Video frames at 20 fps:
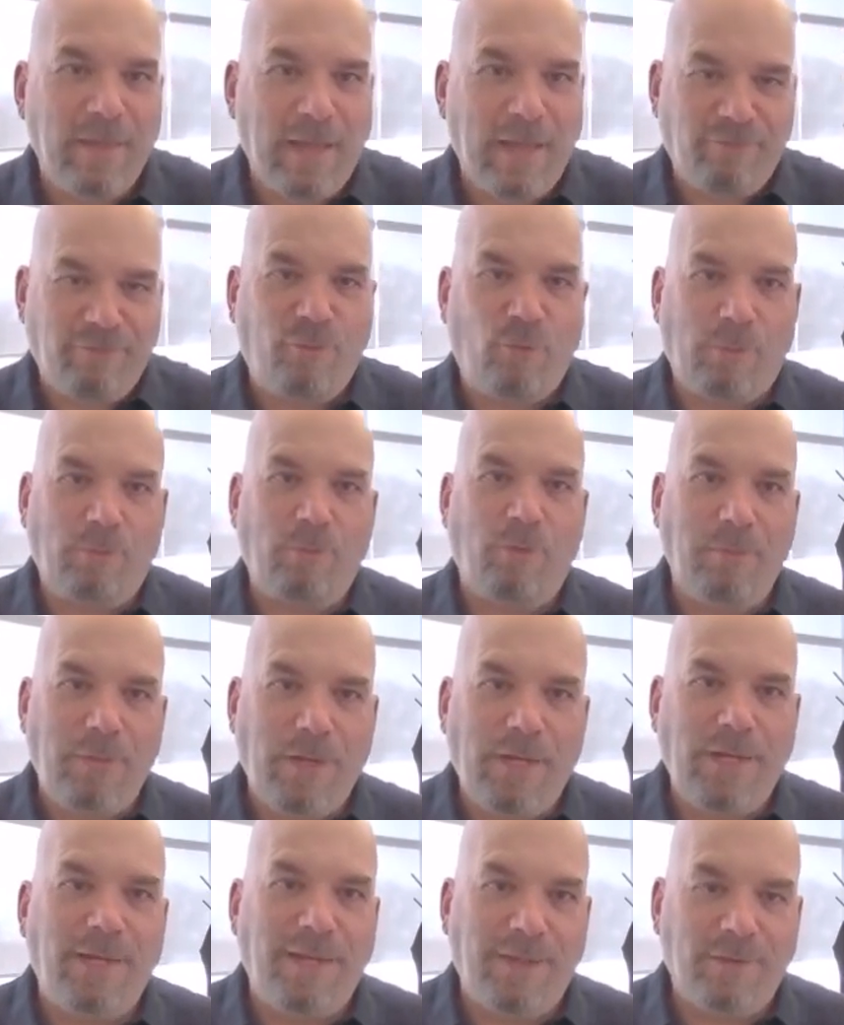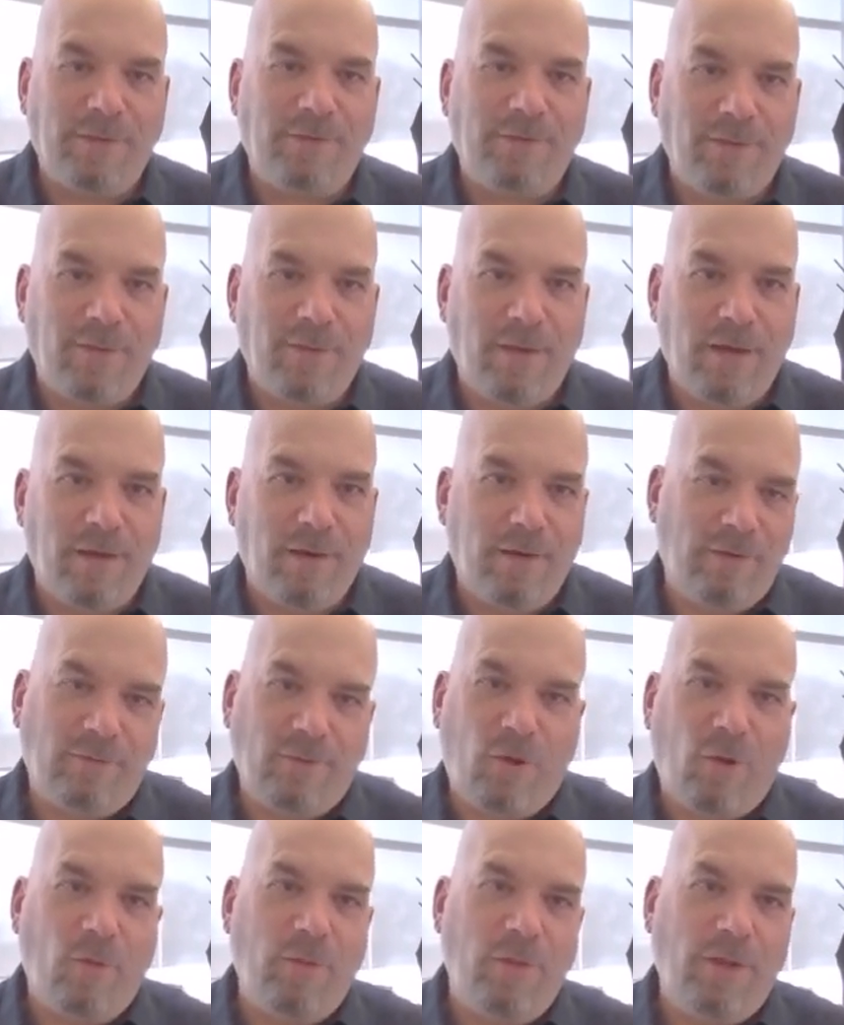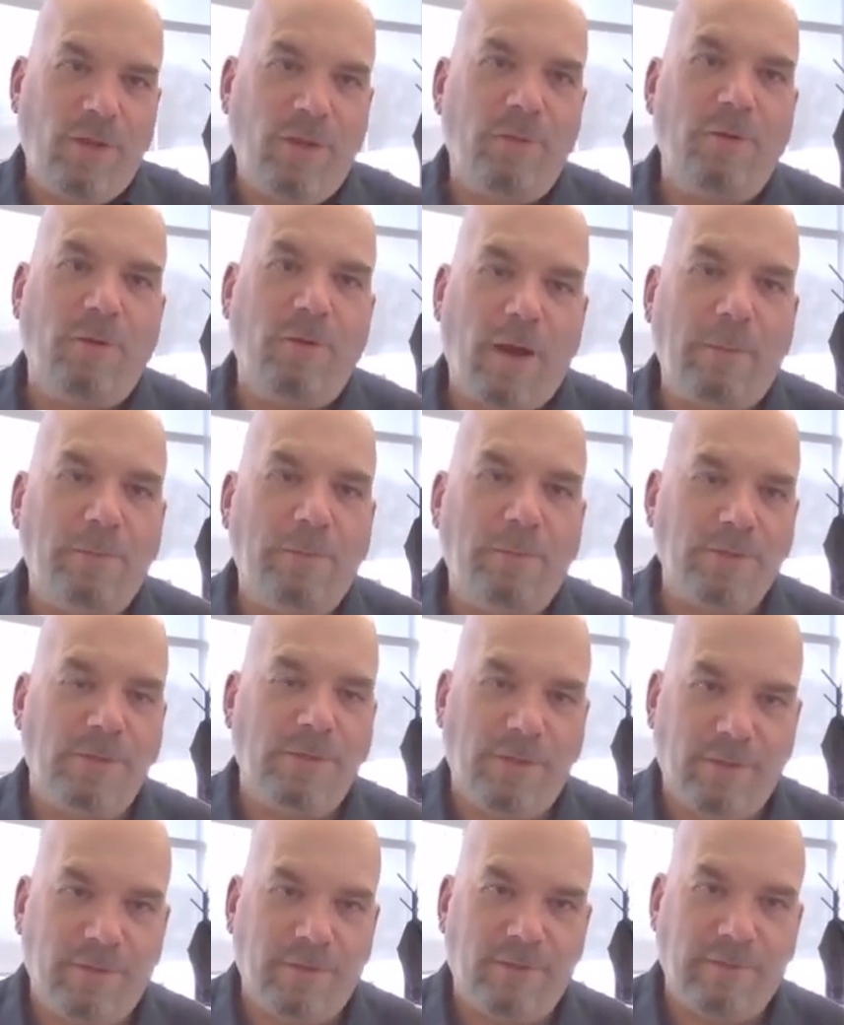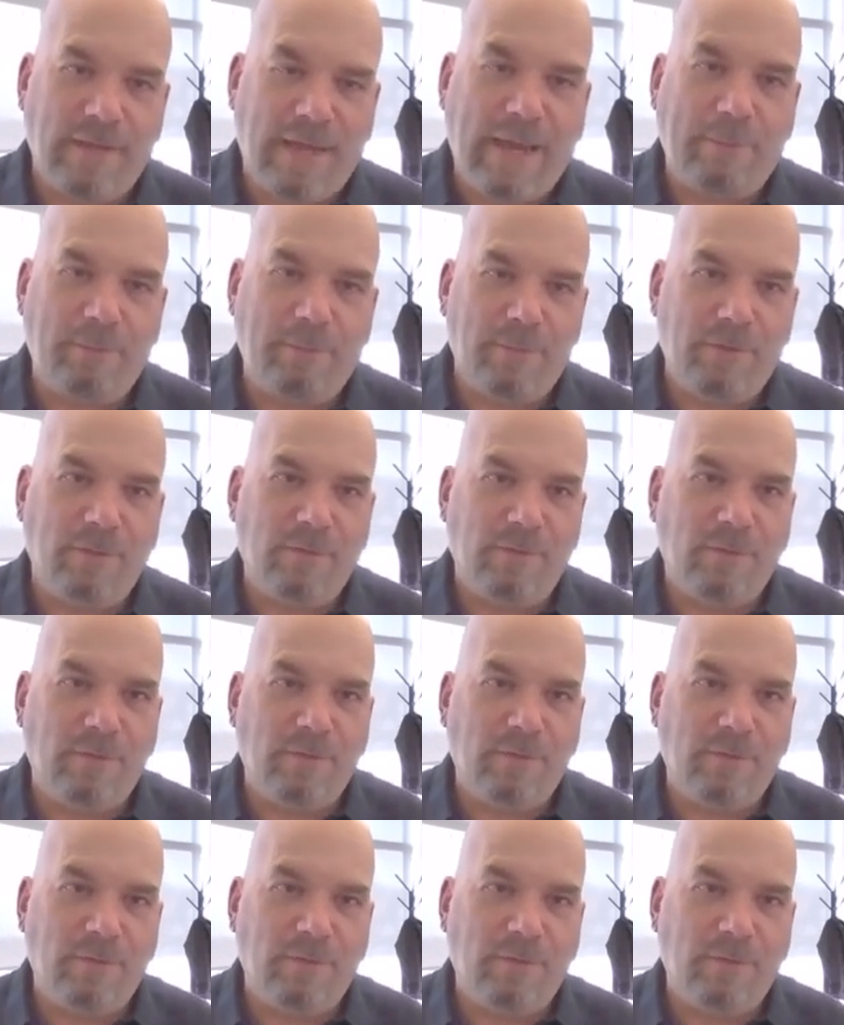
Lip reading: formal meeting that's there, it's all the other opportunities that happens.